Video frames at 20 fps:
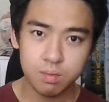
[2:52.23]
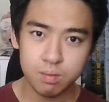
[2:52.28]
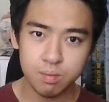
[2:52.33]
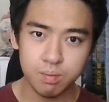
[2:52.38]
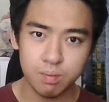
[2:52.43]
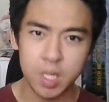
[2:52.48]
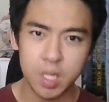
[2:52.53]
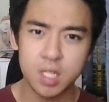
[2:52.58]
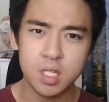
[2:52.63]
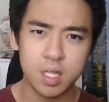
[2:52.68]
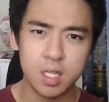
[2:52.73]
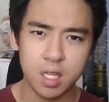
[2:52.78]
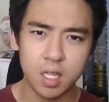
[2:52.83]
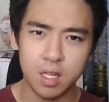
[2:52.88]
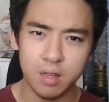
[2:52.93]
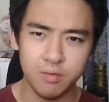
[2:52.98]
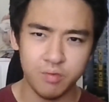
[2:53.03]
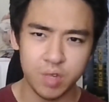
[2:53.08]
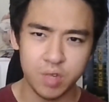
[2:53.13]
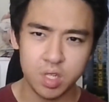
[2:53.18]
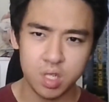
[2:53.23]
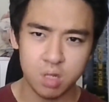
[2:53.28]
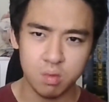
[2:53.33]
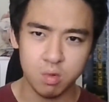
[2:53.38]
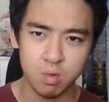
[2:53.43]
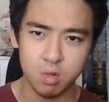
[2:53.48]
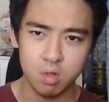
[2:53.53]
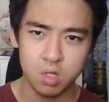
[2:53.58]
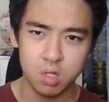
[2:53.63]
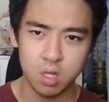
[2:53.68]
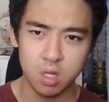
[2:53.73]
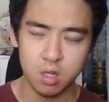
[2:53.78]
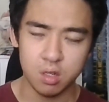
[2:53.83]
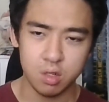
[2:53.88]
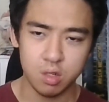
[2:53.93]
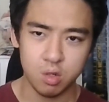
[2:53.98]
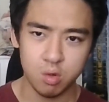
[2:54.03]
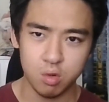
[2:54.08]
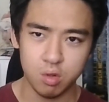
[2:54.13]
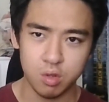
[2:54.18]
Basically invincible
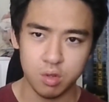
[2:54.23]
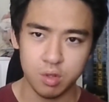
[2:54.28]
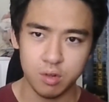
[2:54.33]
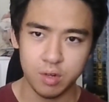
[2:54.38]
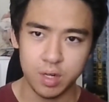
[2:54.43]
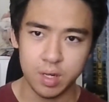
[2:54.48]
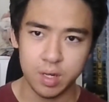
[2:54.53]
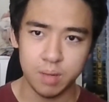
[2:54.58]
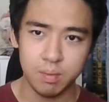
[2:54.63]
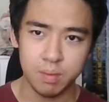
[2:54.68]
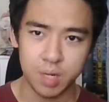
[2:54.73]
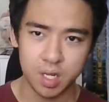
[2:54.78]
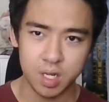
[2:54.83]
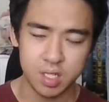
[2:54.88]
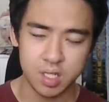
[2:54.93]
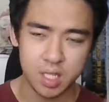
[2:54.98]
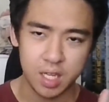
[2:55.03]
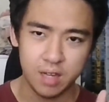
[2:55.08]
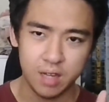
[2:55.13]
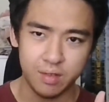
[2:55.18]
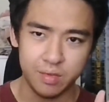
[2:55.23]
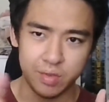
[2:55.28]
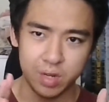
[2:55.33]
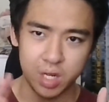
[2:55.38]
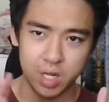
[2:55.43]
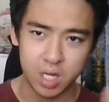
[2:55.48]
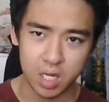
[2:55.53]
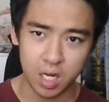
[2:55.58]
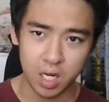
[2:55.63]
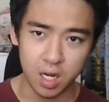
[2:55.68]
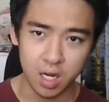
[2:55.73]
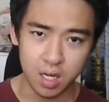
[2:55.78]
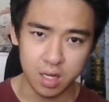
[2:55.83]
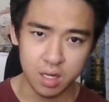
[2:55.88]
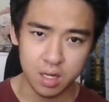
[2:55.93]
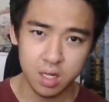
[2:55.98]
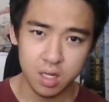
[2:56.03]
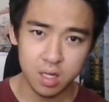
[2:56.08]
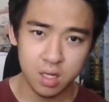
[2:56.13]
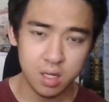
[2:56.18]
slot 2 or 3 because they have guard,